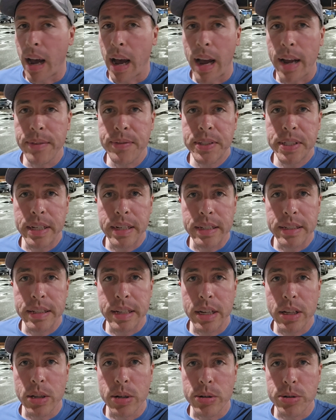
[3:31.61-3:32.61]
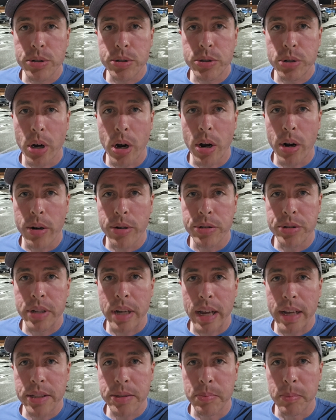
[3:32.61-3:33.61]
I've seen dealers
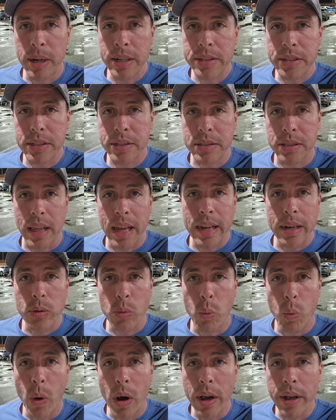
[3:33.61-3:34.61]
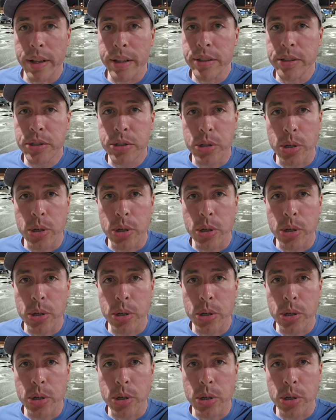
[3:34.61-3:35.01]
charge as much as like $1,